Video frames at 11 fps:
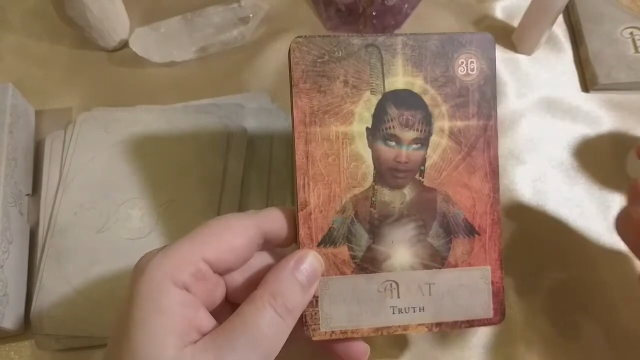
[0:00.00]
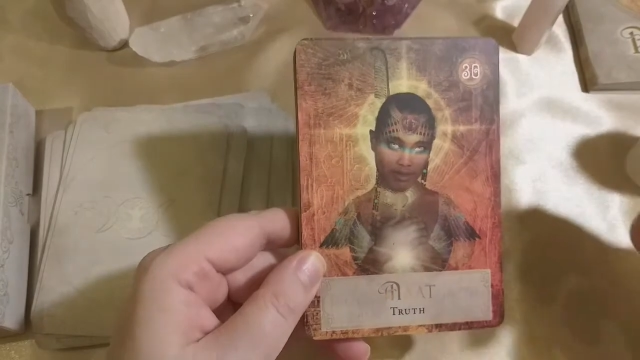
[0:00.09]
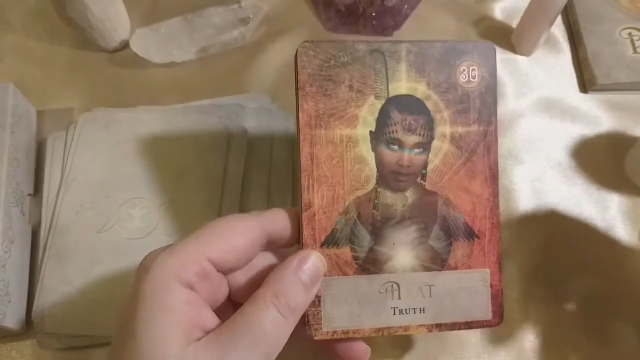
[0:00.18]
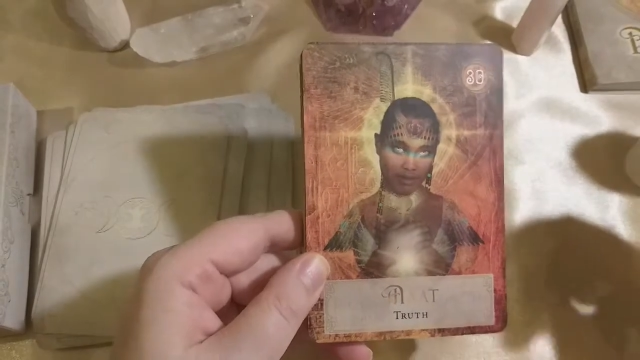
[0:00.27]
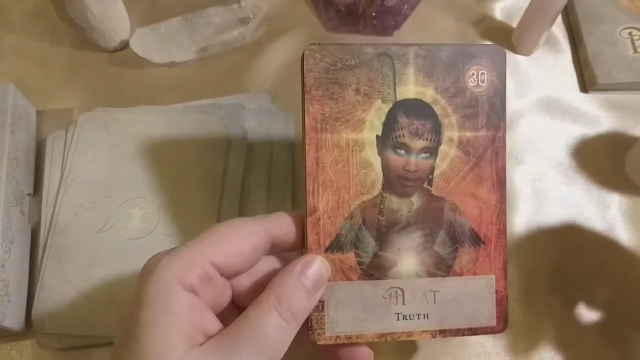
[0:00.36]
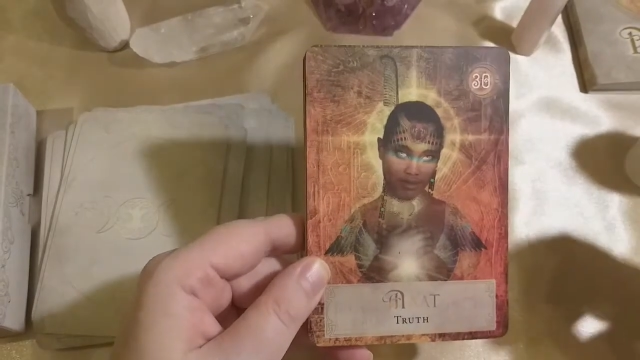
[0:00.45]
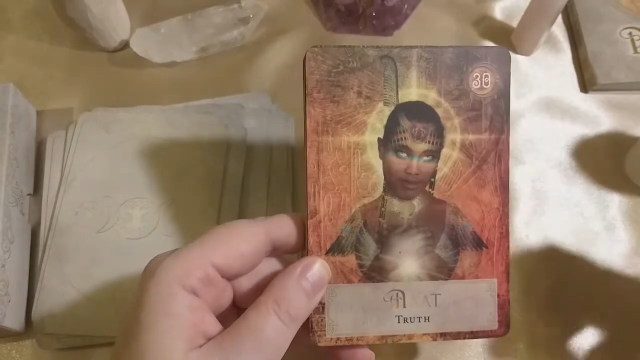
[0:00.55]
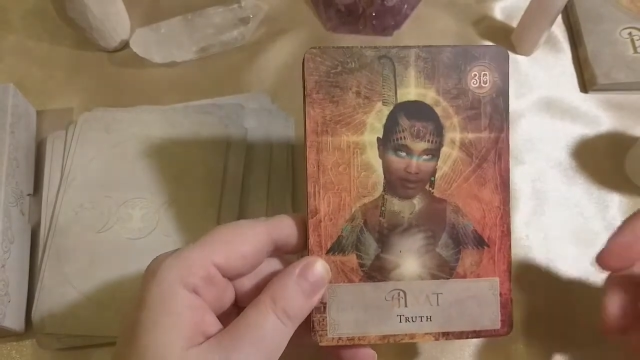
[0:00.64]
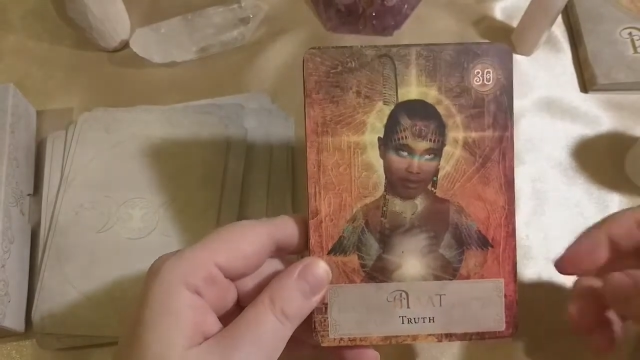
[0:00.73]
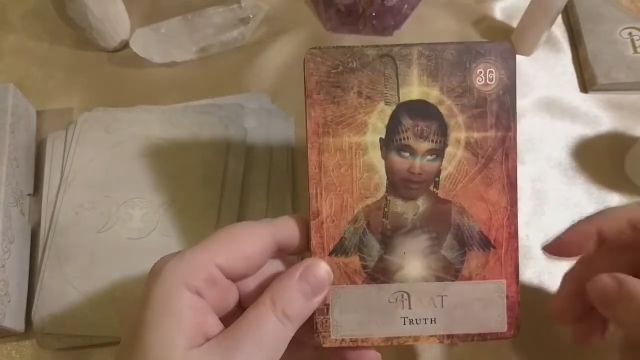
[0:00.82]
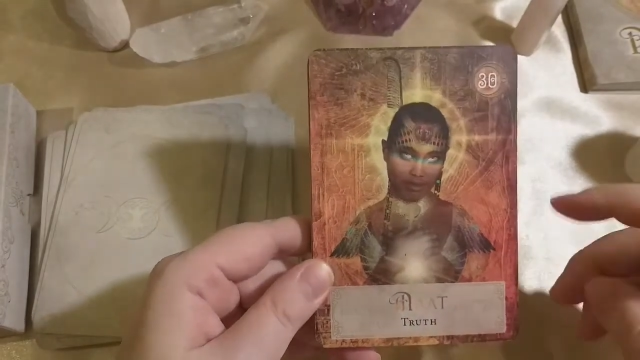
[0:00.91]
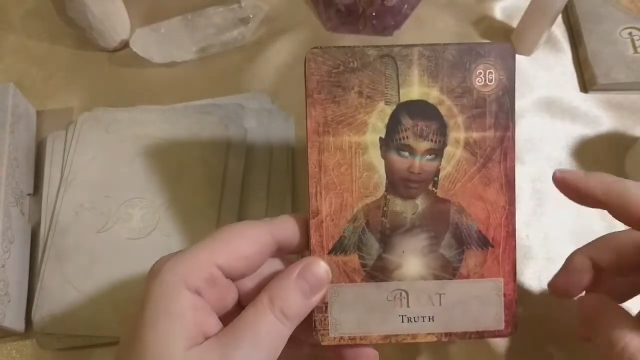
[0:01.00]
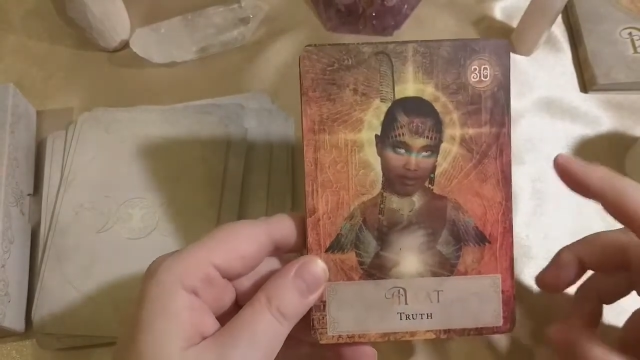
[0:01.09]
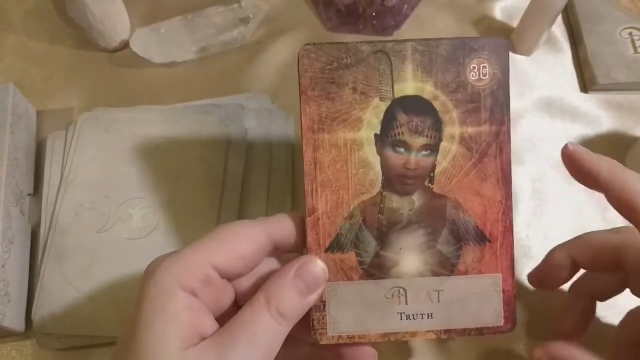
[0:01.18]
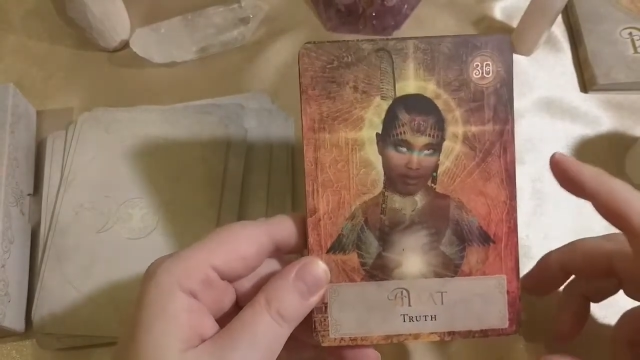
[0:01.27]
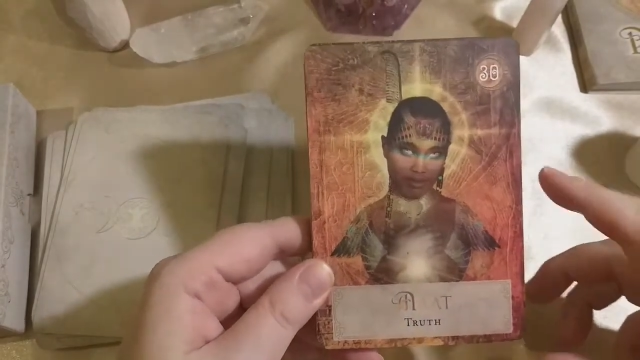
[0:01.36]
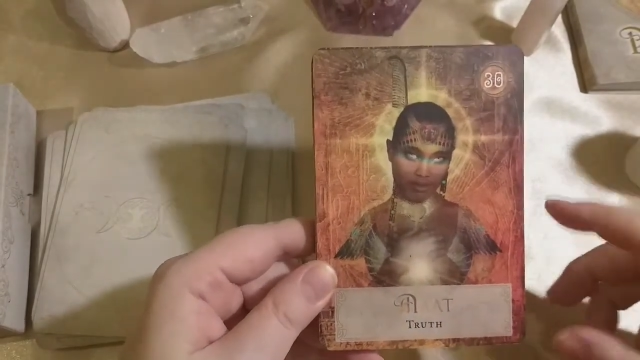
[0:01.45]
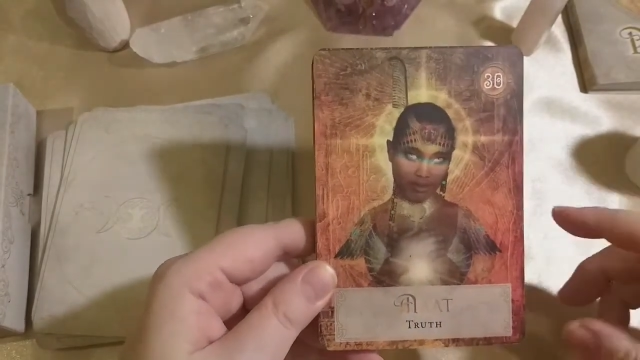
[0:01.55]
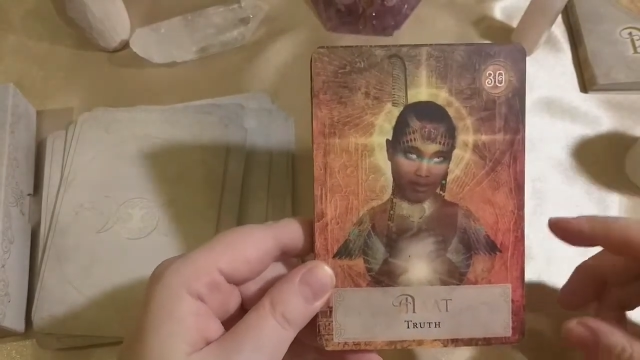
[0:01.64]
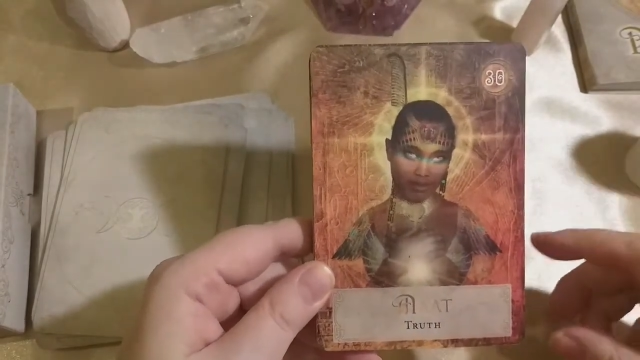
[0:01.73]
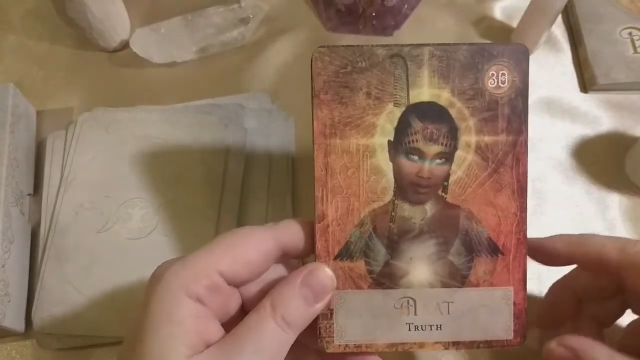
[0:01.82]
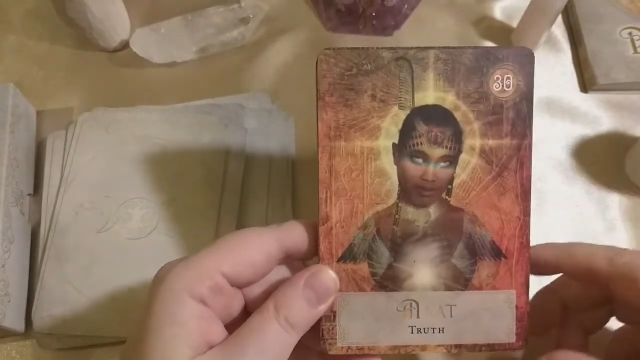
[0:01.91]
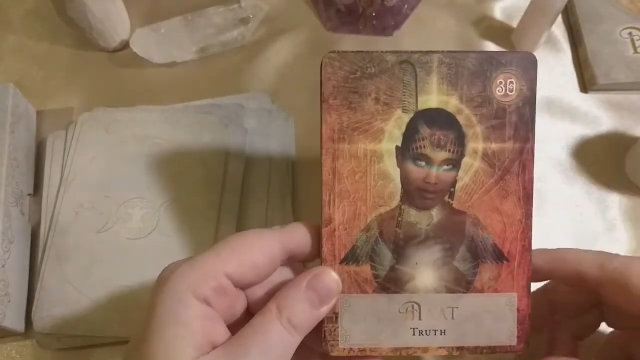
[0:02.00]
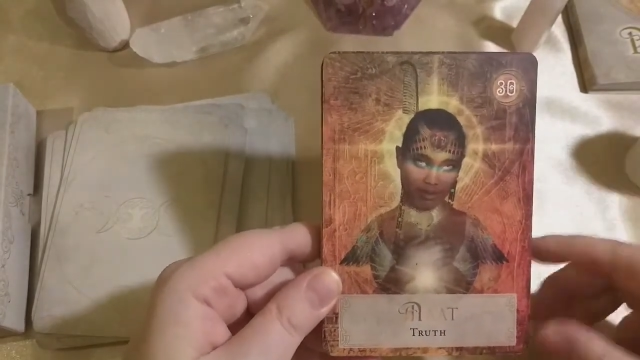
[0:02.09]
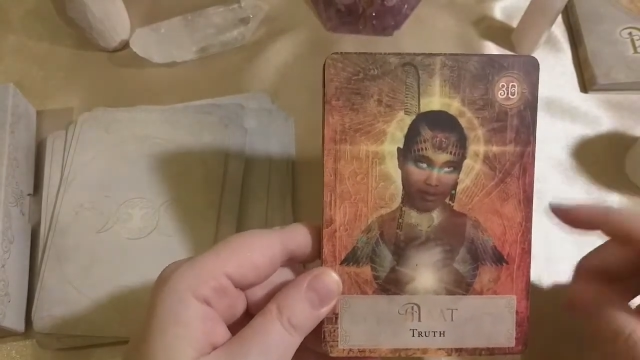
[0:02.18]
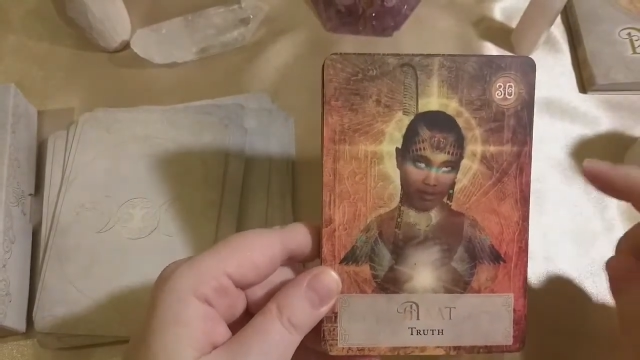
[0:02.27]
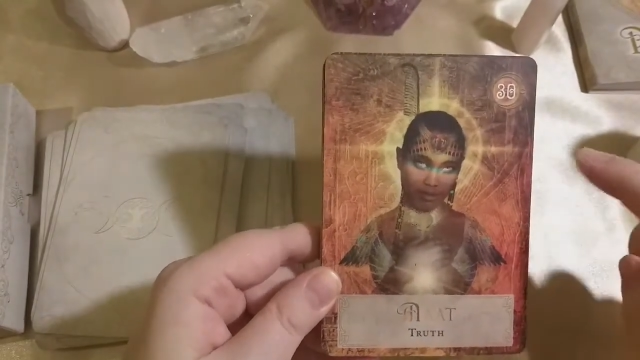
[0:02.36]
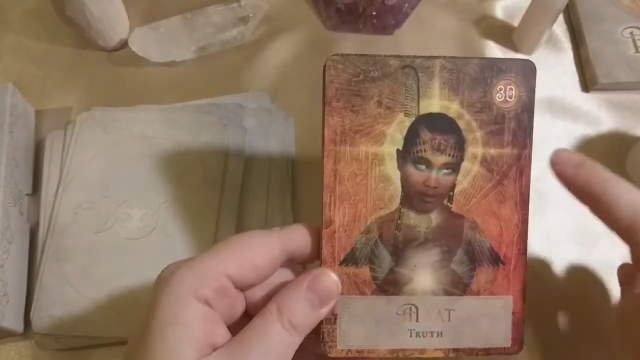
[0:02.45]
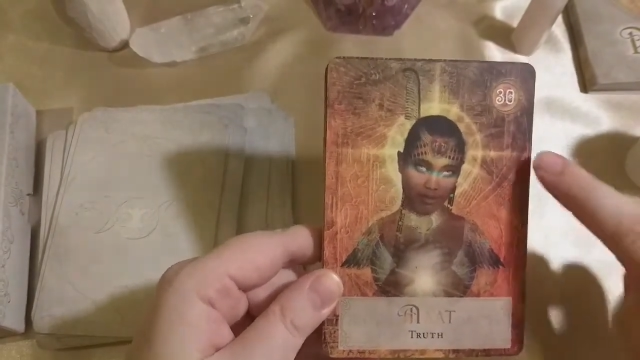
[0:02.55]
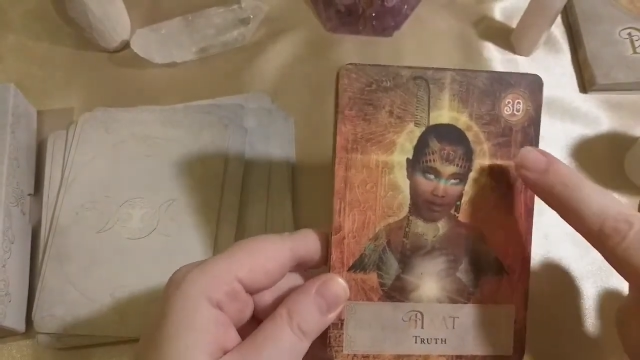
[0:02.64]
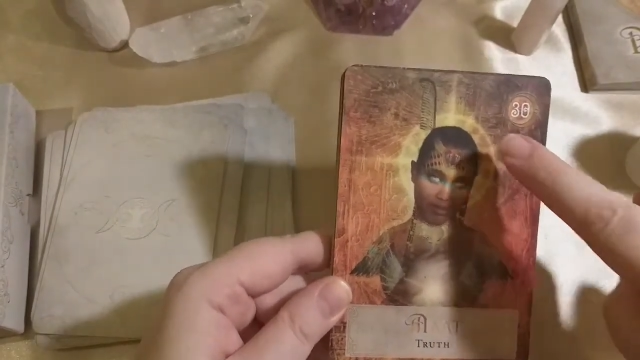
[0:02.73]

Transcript: And her sign is, as you